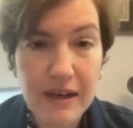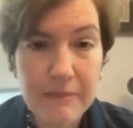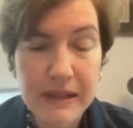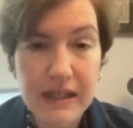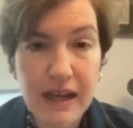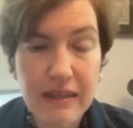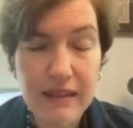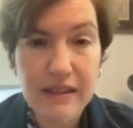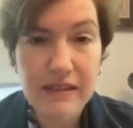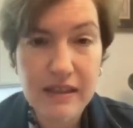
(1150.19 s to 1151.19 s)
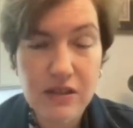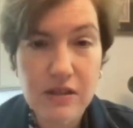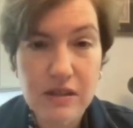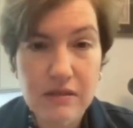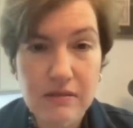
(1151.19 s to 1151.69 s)
I mean, I think it
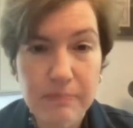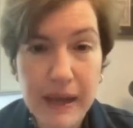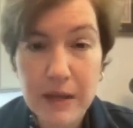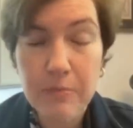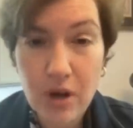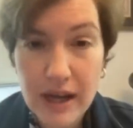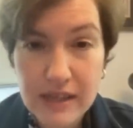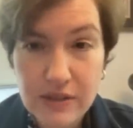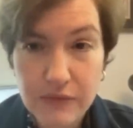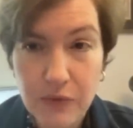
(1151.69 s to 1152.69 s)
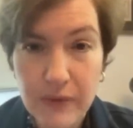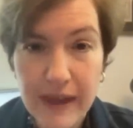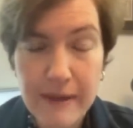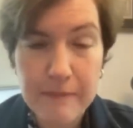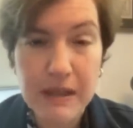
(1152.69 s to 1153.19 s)
does pay a price for
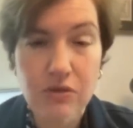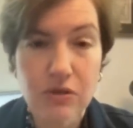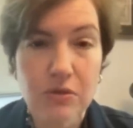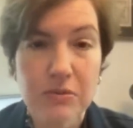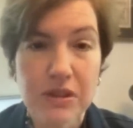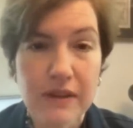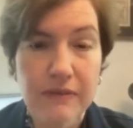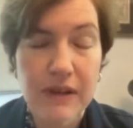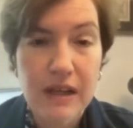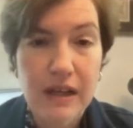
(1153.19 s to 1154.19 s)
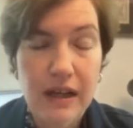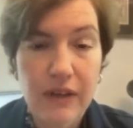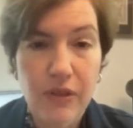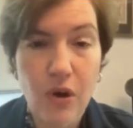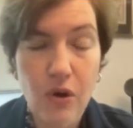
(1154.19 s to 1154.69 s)
them in terms of
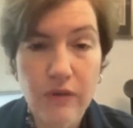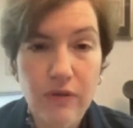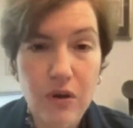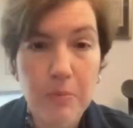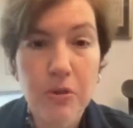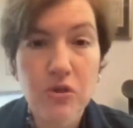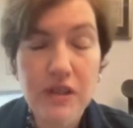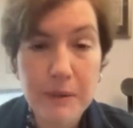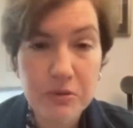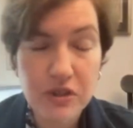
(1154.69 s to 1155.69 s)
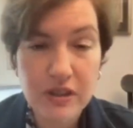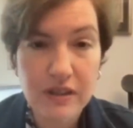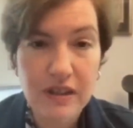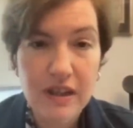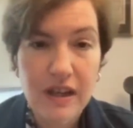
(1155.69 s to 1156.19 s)
the overall
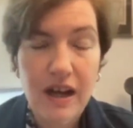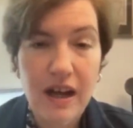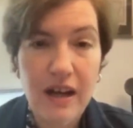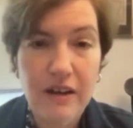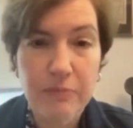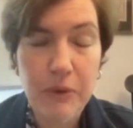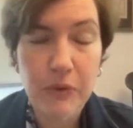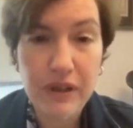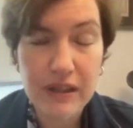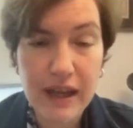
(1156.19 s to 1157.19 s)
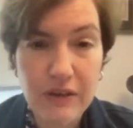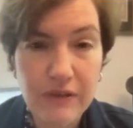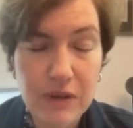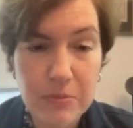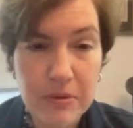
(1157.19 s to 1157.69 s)
perception of both the clout
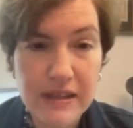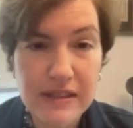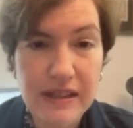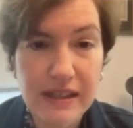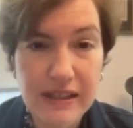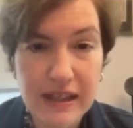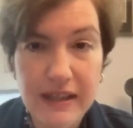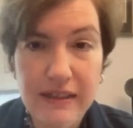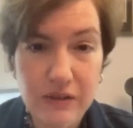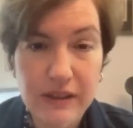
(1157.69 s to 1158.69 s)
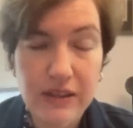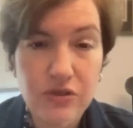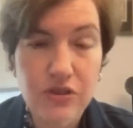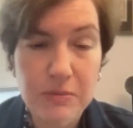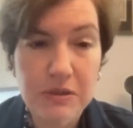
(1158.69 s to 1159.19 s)
of their president and their
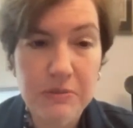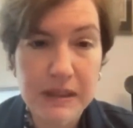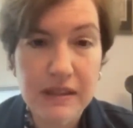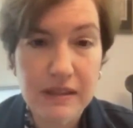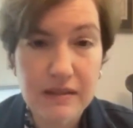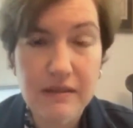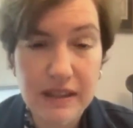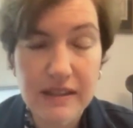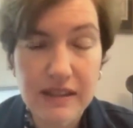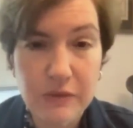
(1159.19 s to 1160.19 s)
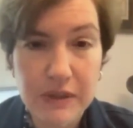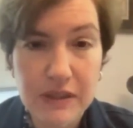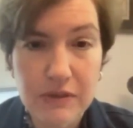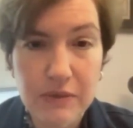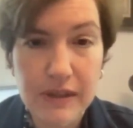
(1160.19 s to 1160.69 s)
leadership to be continuing
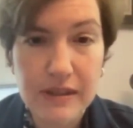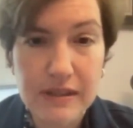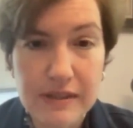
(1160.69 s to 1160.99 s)
to do this.